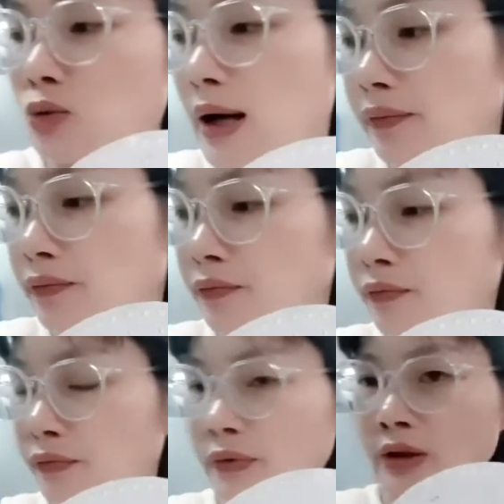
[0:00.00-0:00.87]

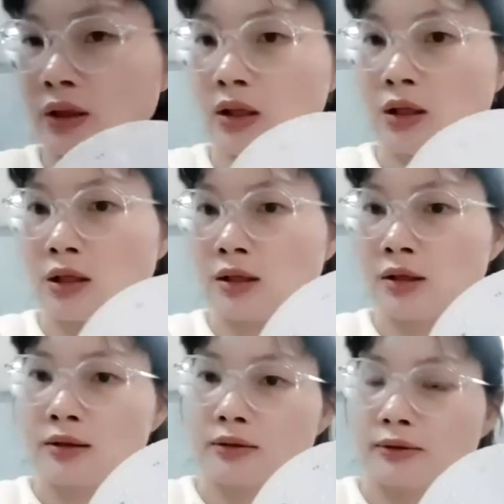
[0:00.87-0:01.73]
Night
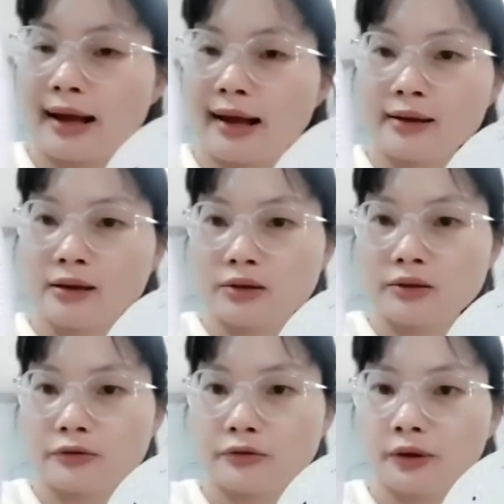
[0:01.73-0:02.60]
15 and
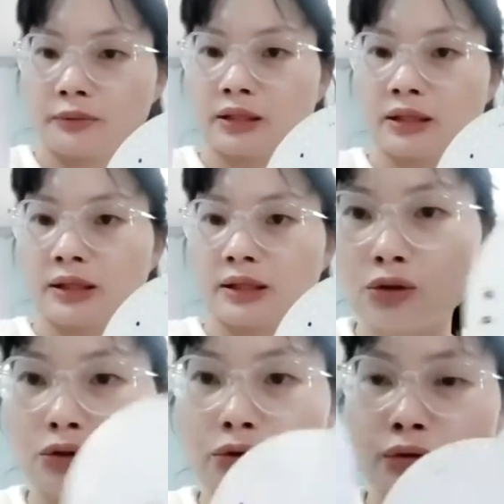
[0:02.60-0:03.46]
22 and
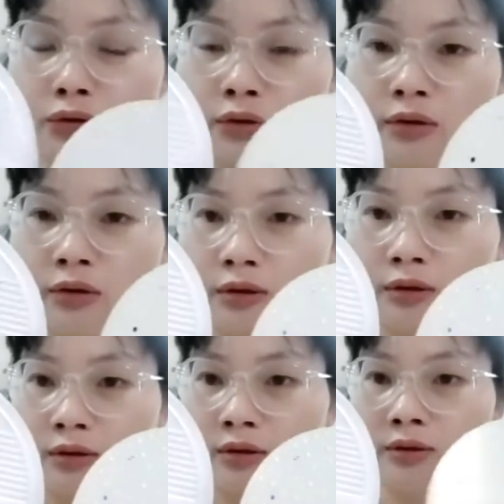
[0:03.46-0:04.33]
32
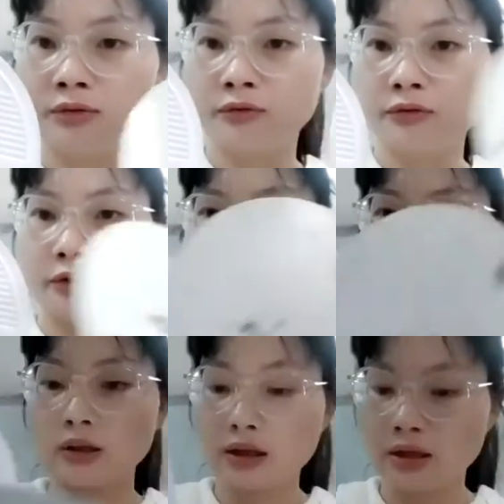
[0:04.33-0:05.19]
for
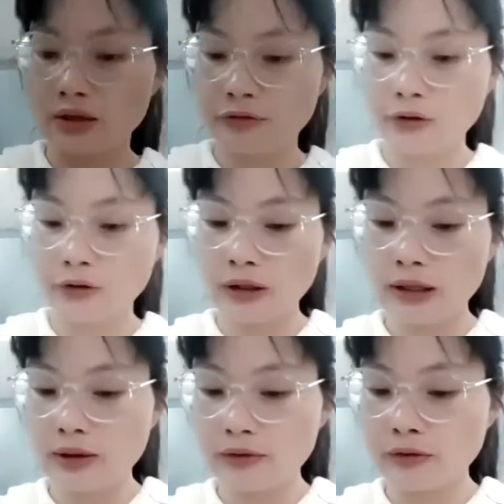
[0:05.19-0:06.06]
this
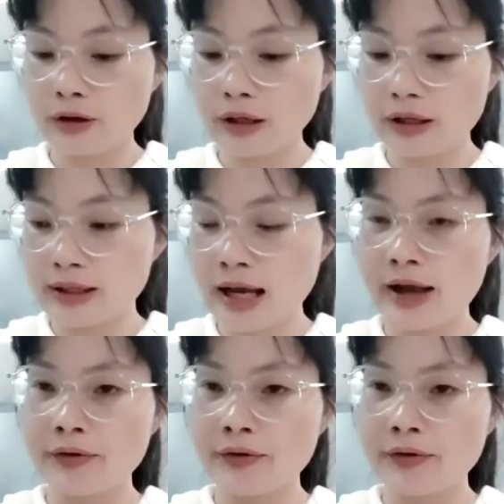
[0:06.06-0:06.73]
type.